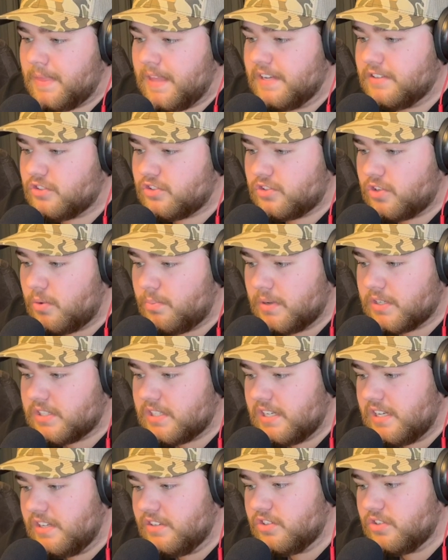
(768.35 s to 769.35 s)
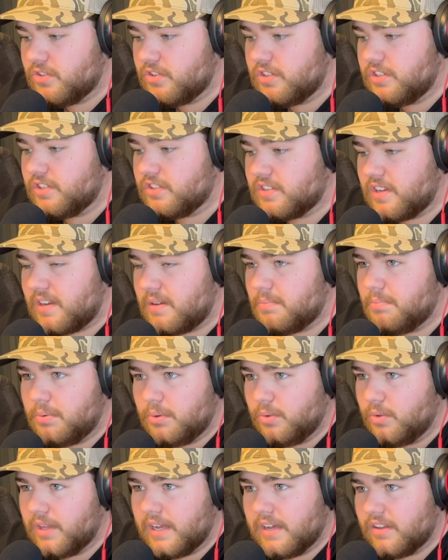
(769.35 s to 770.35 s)
It's so much easier to just like
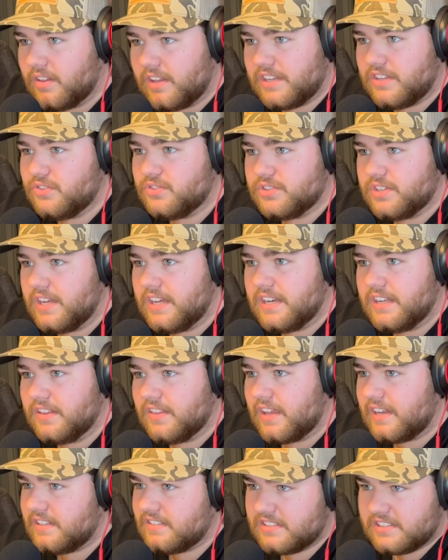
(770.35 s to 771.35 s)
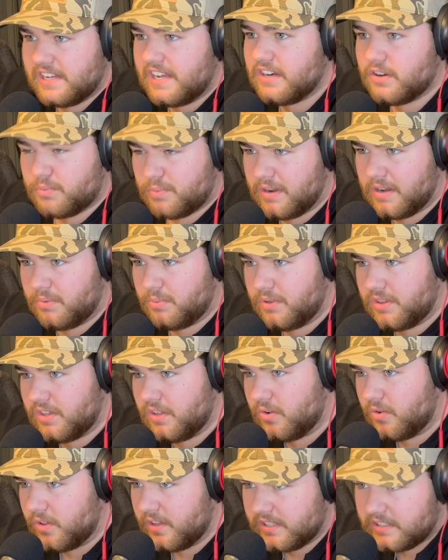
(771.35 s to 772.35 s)
pull out, like you said, and like stand around with
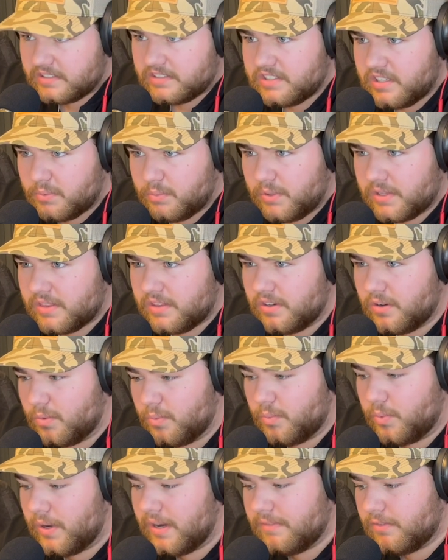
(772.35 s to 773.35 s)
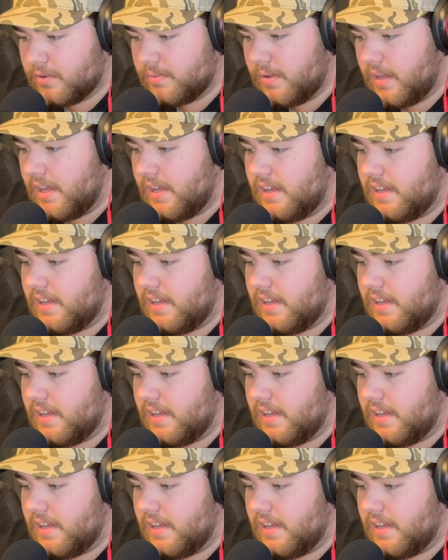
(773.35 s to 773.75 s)
it or like sit with it or whatever.